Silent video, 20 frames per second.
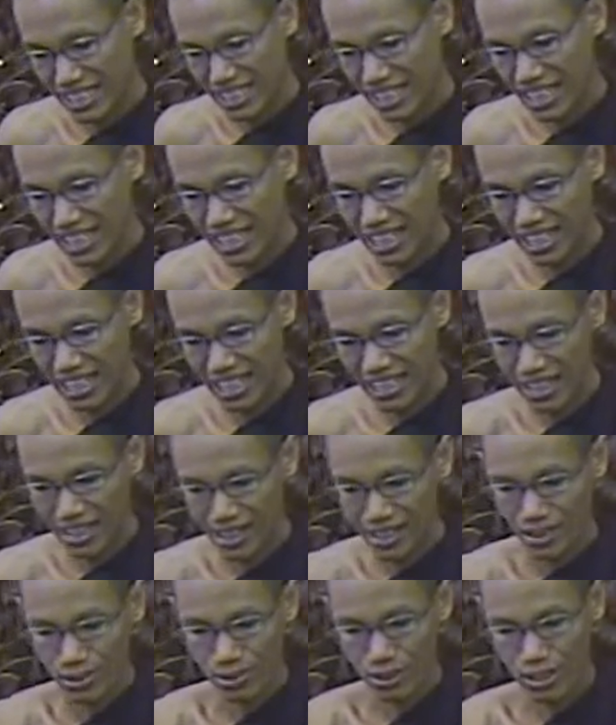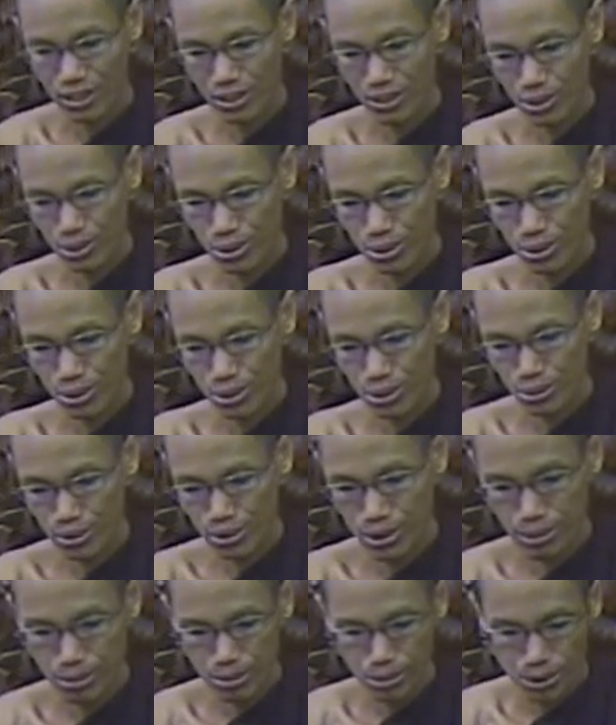uh, one to
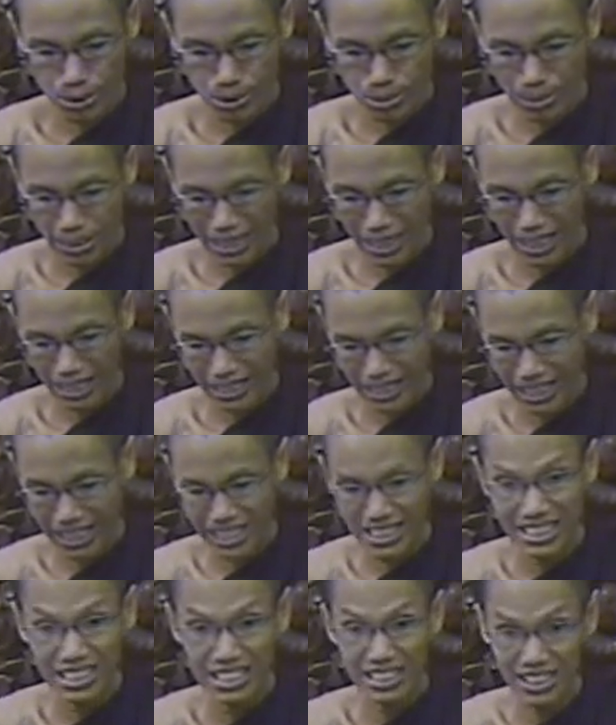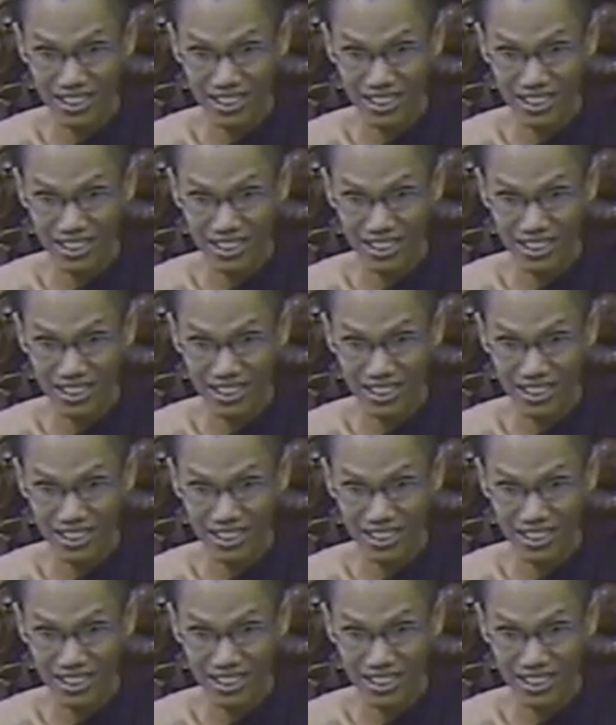remove others'